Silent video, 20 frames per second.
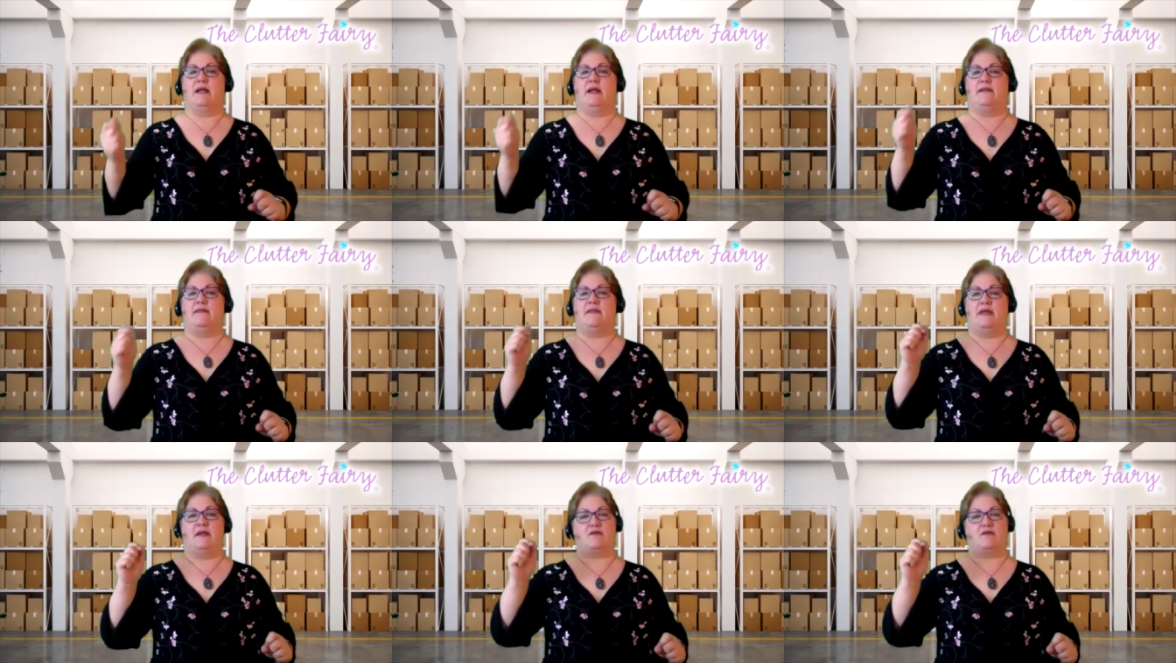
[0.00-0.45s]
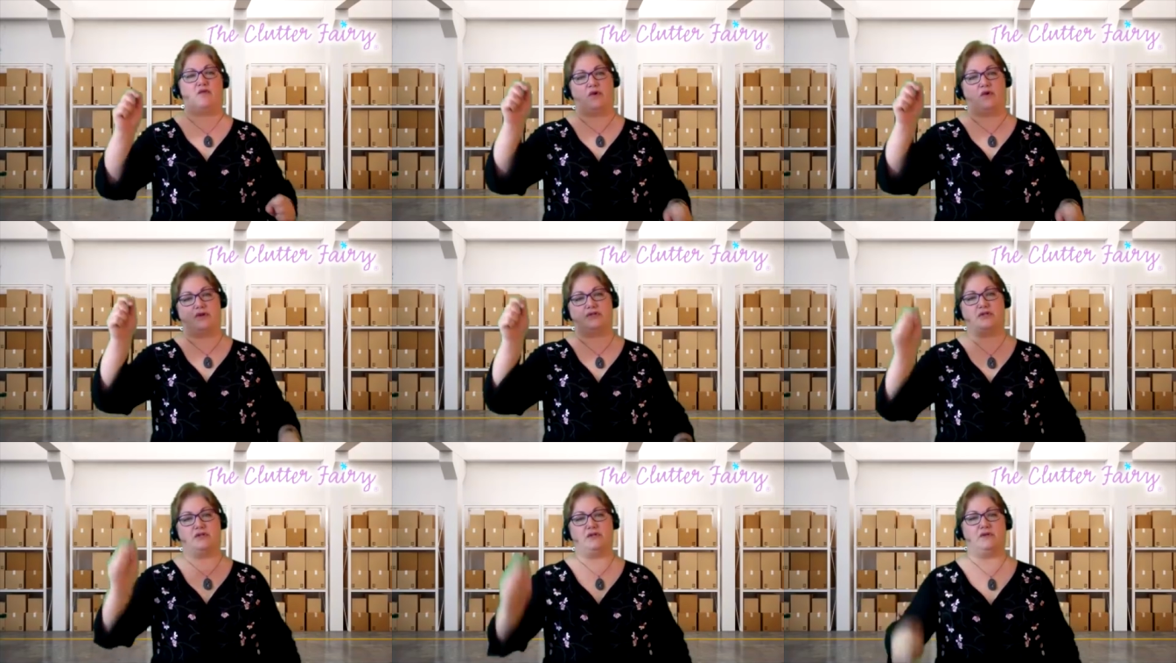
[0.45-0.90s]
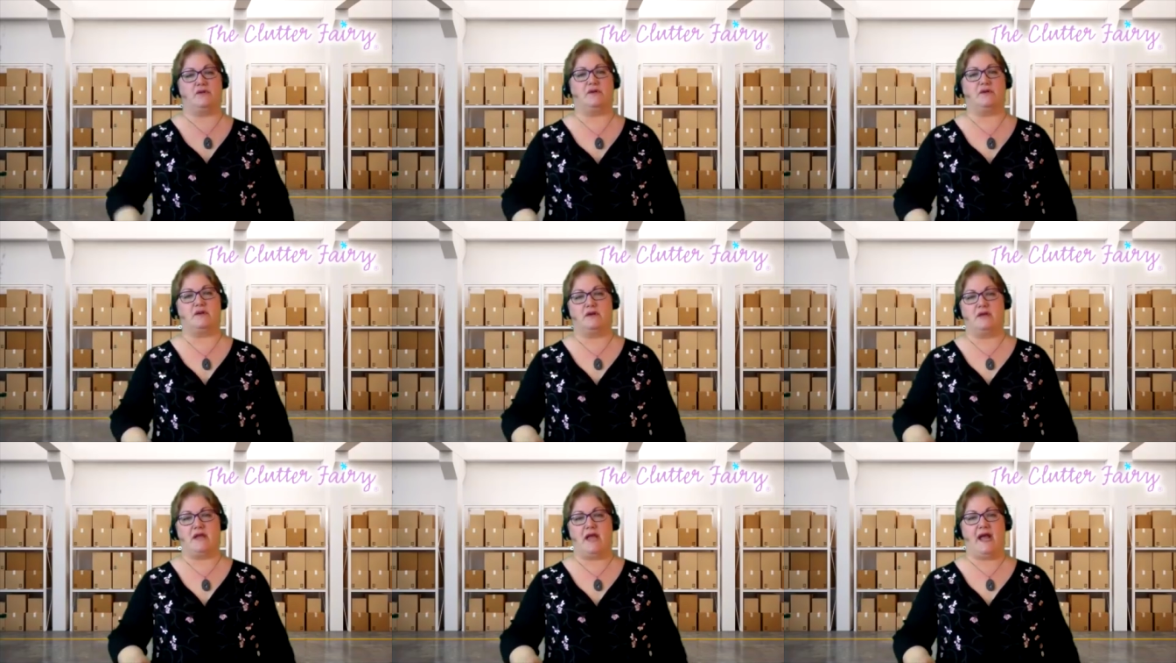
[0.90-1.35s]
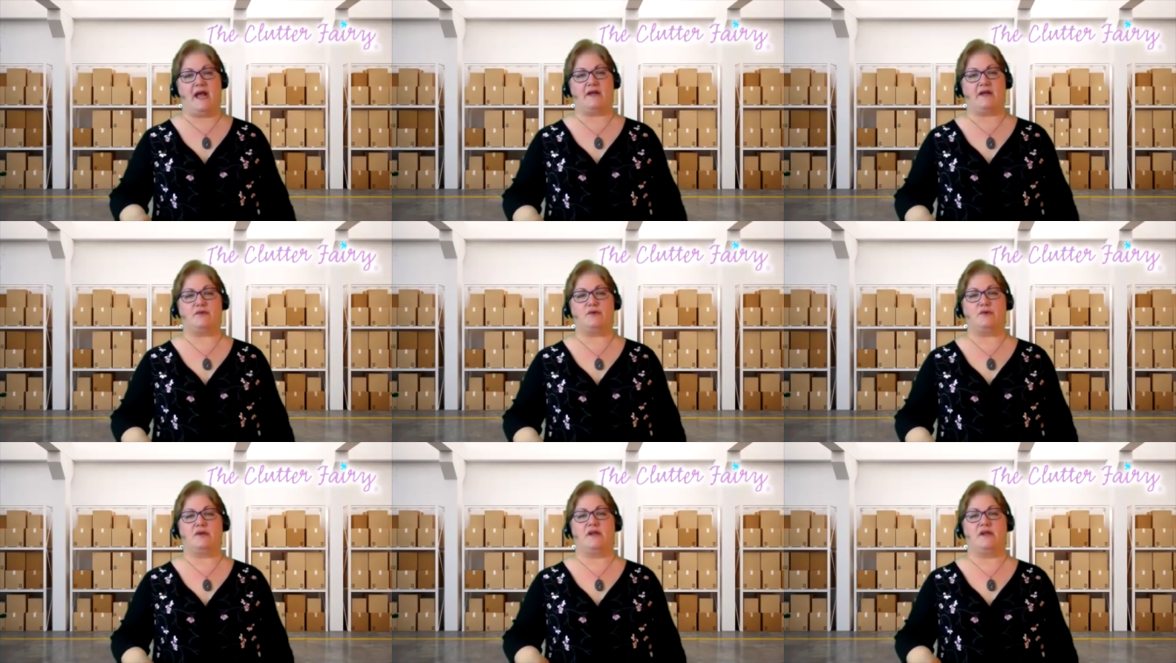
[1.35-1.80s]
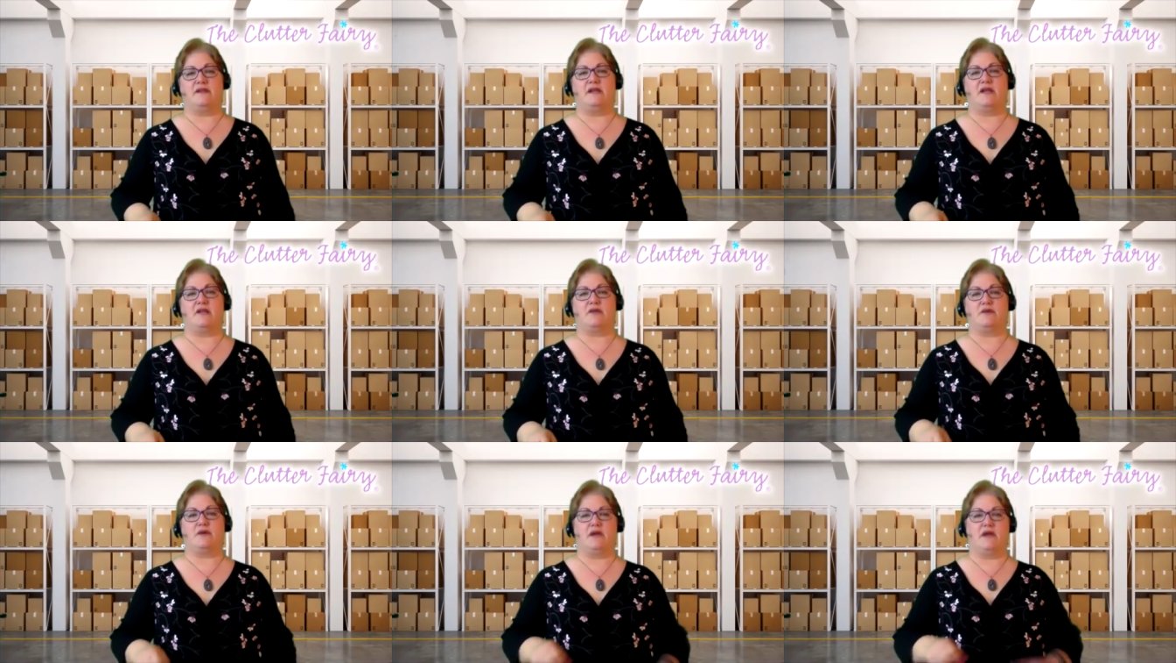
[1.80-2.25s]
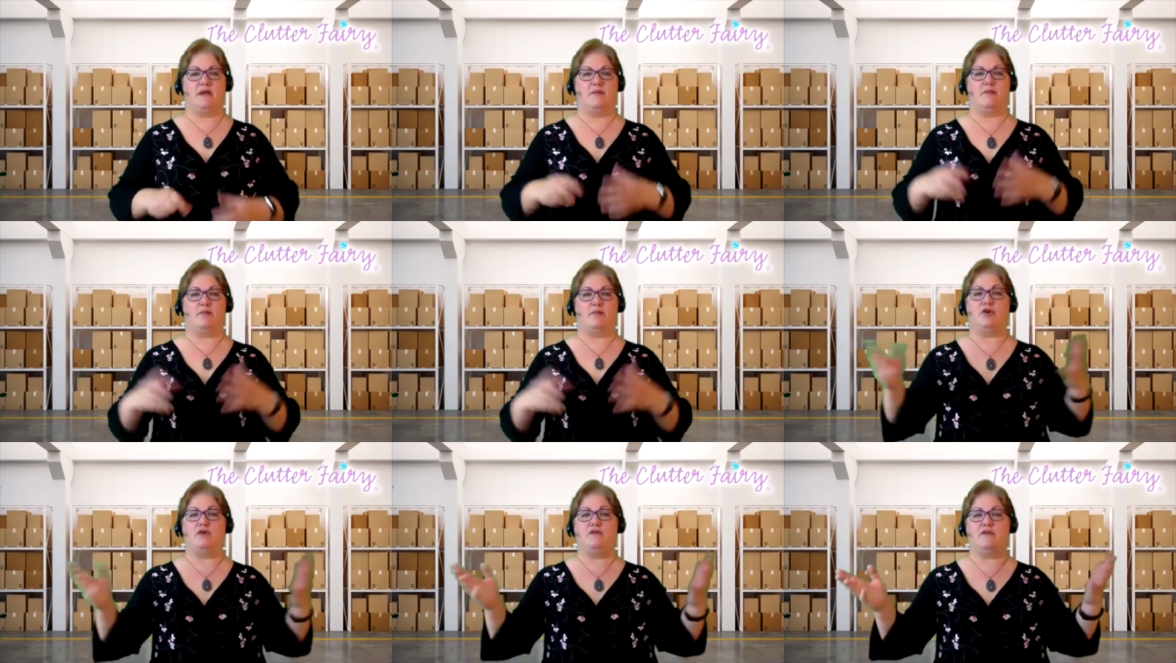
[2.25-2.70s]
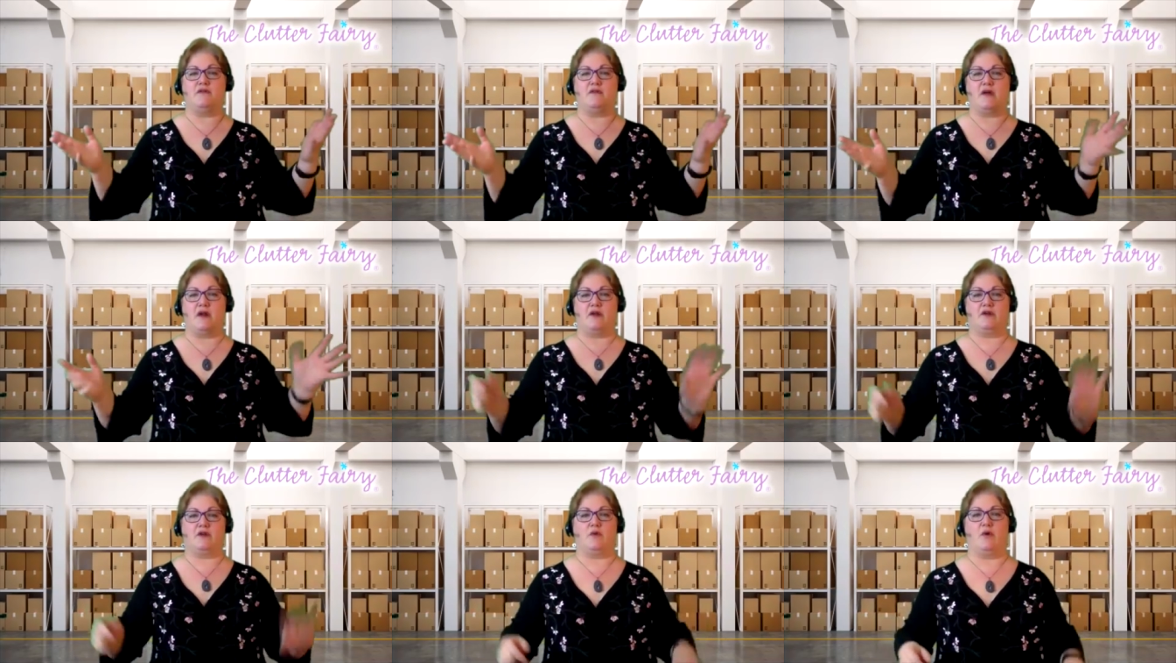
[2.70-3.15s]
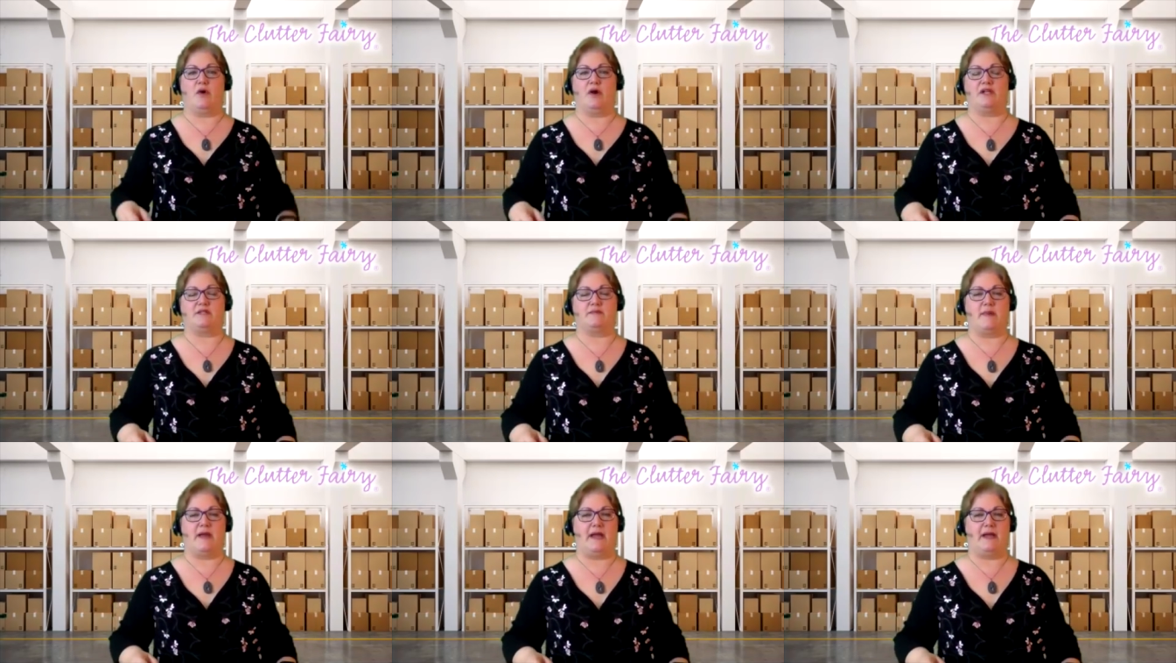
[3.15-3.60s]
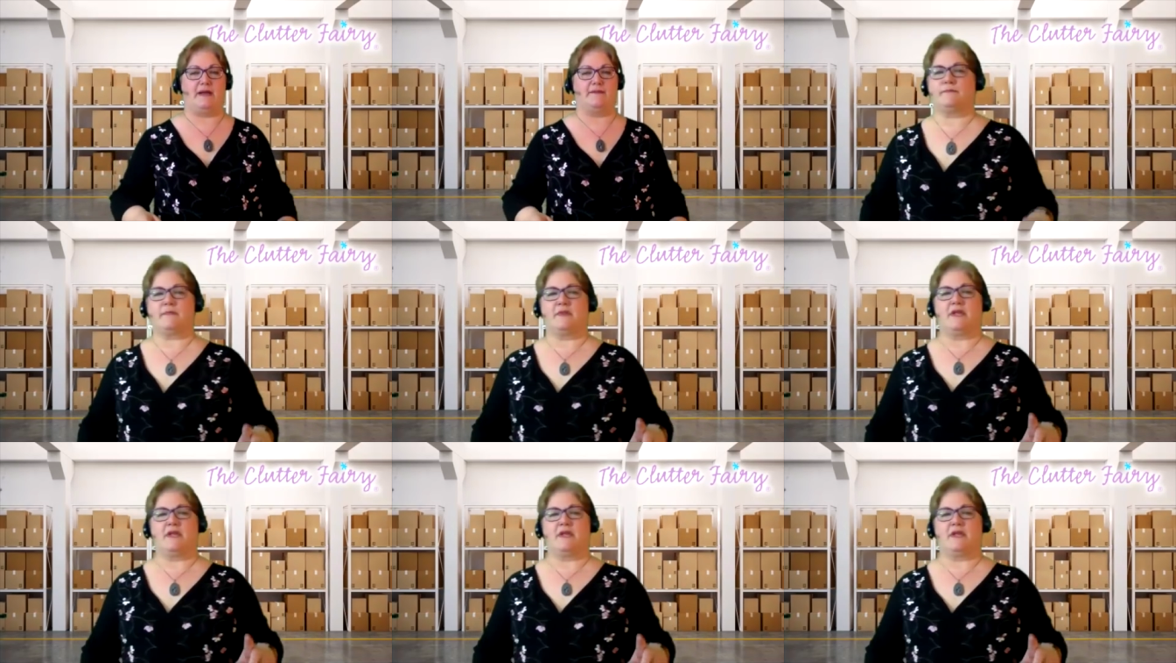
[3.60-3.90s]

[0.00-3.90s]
And then of course you hack through it on the other end, and poof, you've got all your rods back.